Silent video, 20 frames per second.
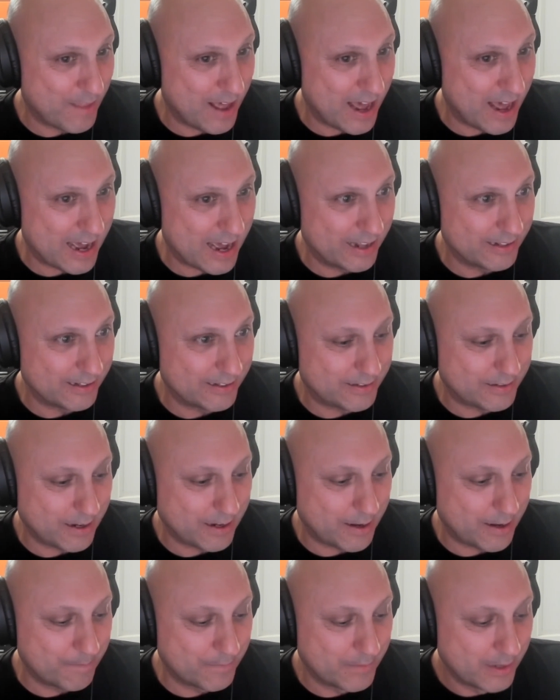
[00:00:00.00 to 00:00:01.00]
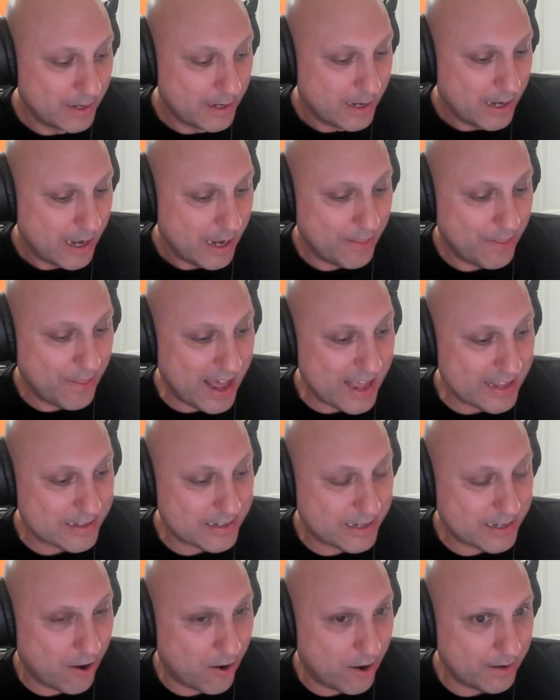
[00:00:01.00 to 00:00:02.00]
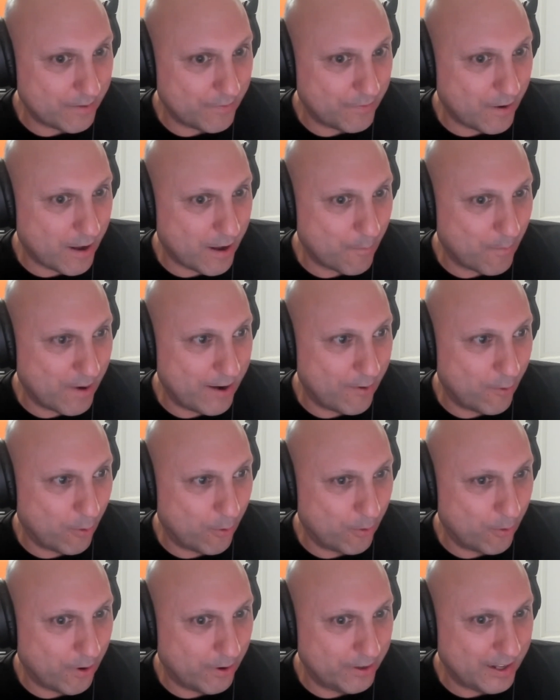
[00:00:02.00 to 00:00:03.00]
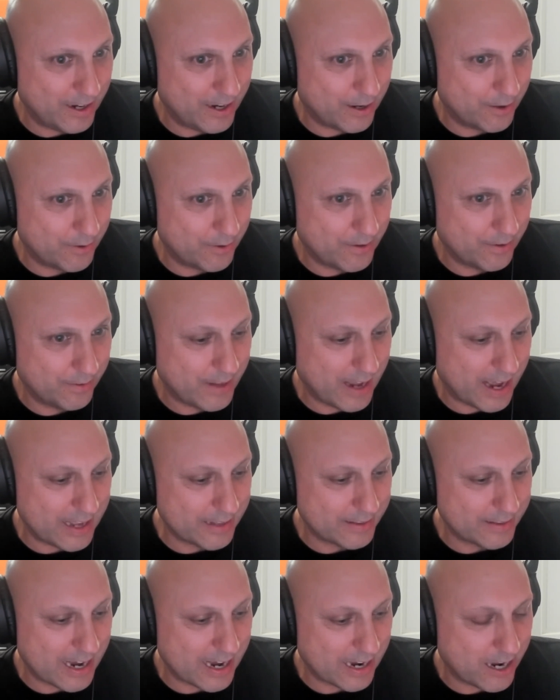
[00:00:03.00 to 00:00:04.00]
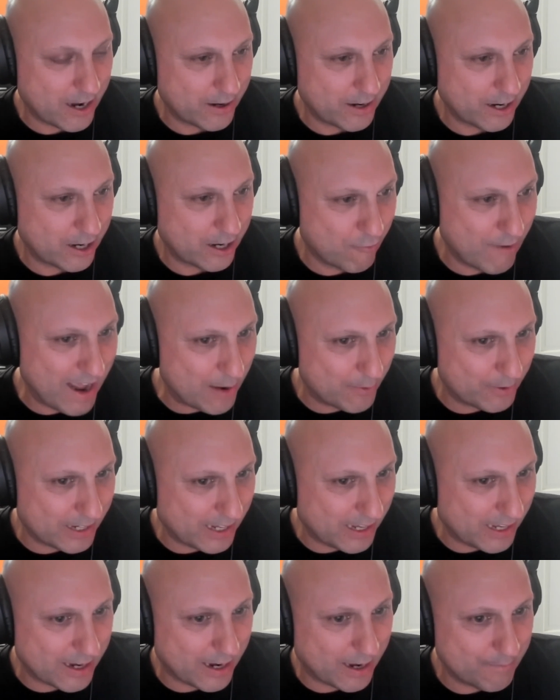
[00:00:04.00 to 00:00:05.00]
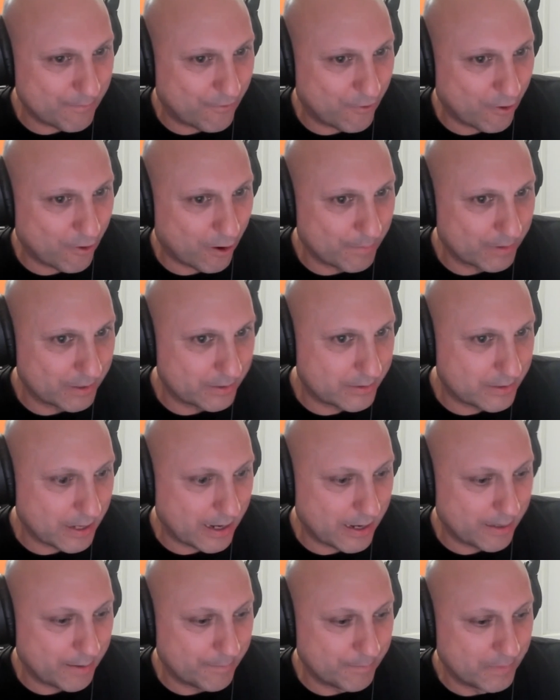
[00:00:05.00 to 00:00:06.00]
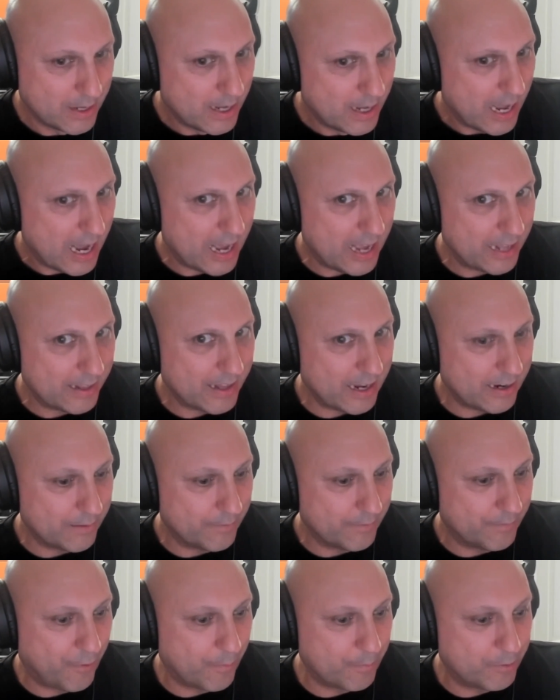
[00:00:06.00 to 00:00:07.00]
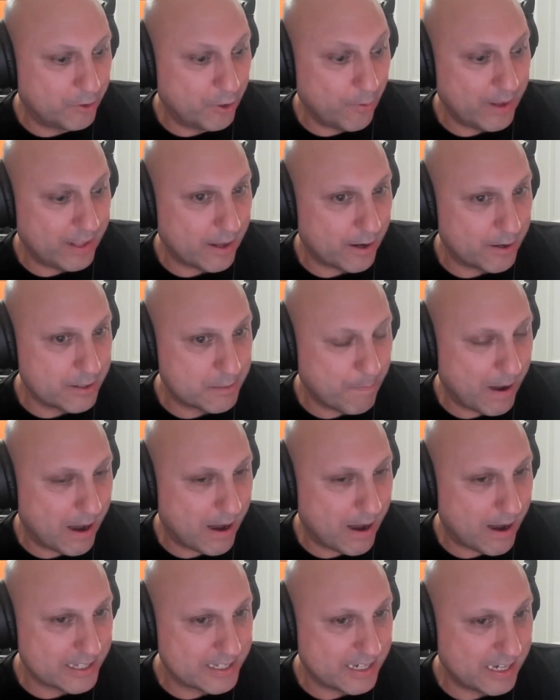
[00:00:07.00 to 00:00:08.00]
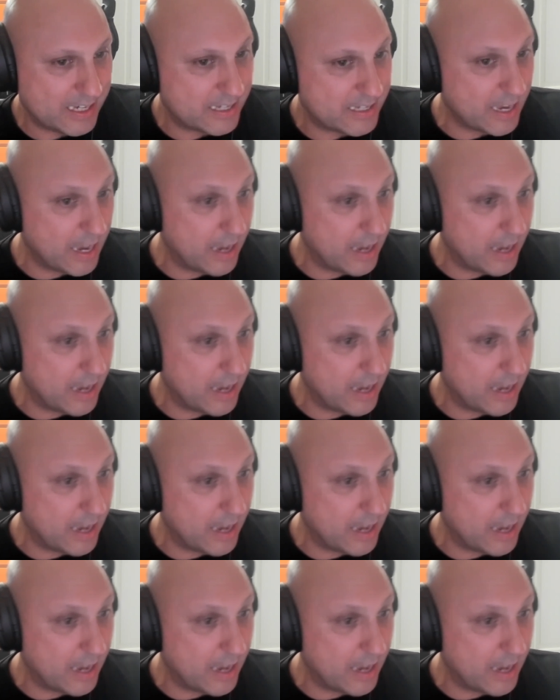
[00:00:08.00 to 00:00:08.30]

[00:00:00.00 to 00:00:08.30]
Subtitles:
that, and that's kind of like where all that kind of grounding came from, and then from doing those parties,